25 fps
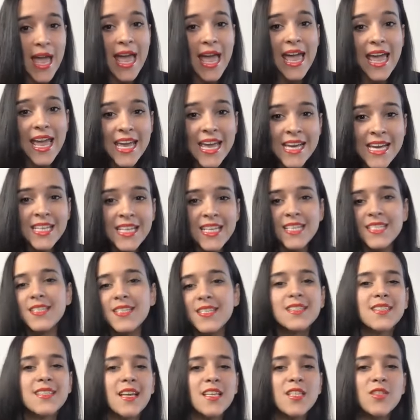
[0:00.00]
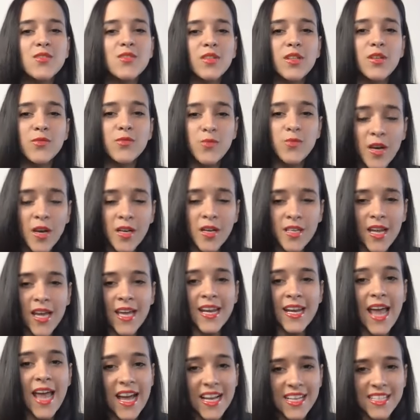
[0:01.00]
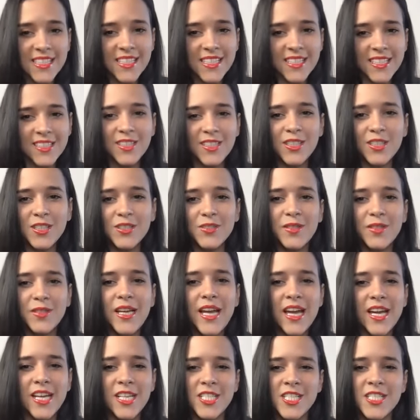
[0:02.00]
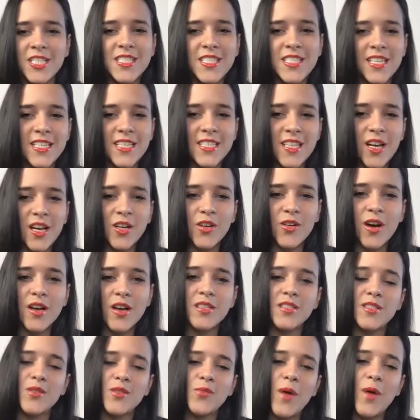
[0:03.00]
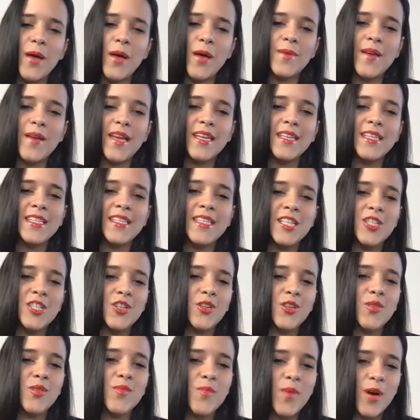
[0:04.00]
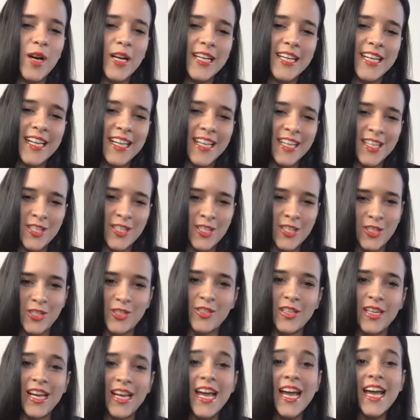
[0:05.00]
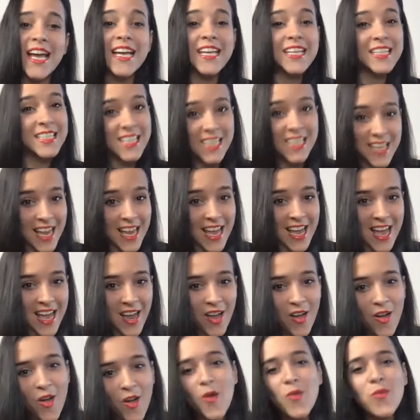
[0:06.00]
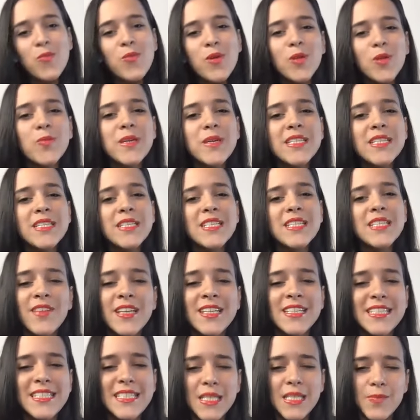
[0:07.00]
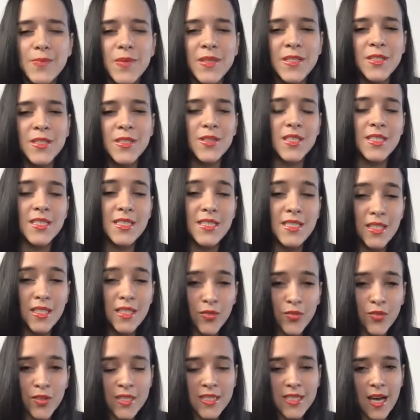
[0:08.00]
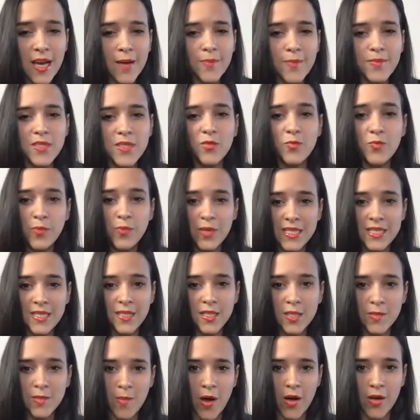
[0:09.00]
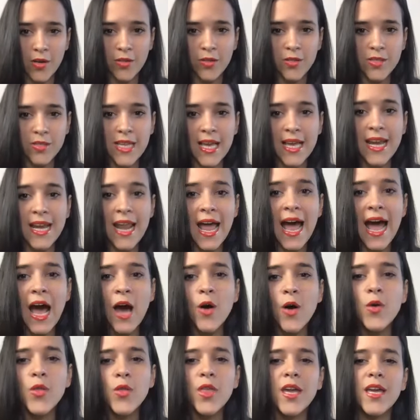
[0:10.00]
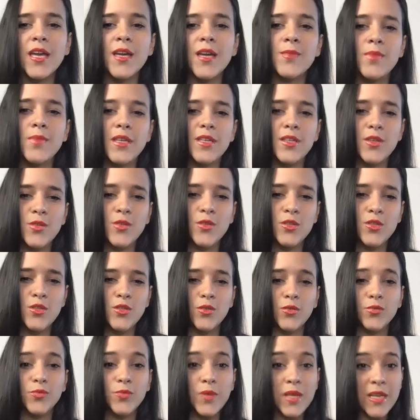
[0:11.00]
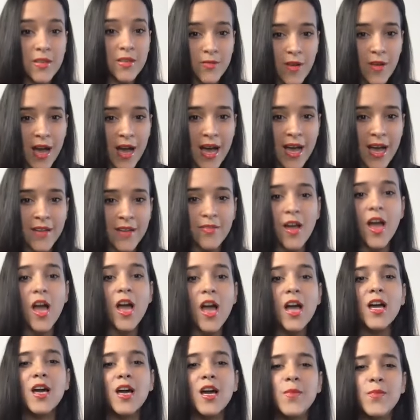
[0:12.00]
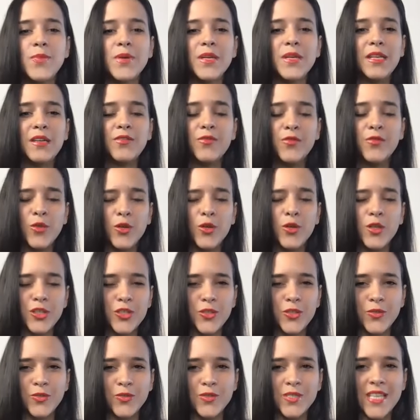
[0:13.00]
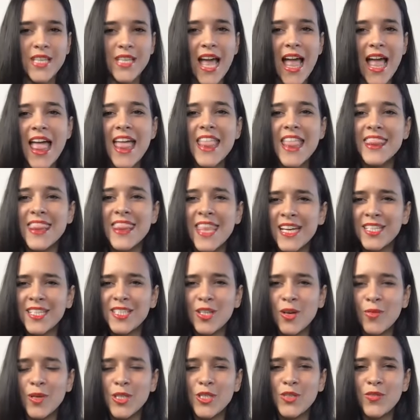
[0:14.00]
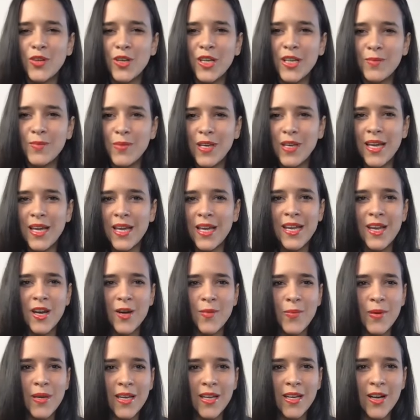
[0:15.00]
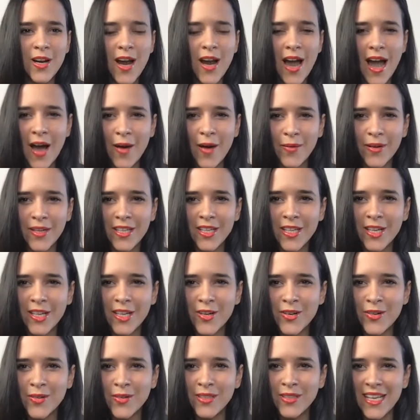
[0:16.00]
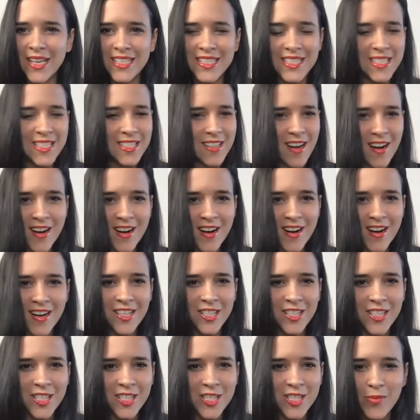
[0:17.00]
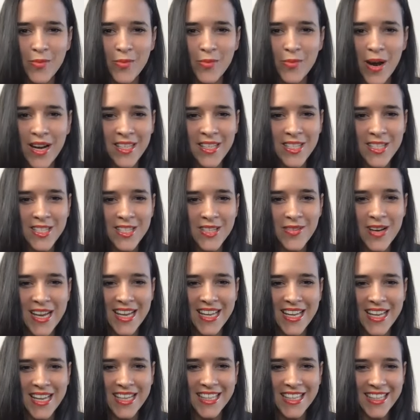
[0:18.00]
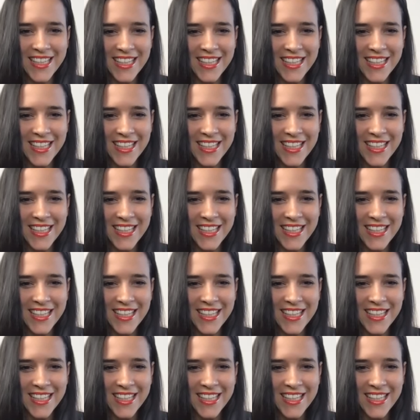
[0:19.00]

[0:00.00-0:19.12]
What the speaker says: and has successfully run and exited 3 agencies across the web and digital marketing industry. Today, we'll be diving deep into the different types of business models and how they can be used to revive company fortunes. Thanks so much for being here, Peter. How are you? Let's start and jump right into it.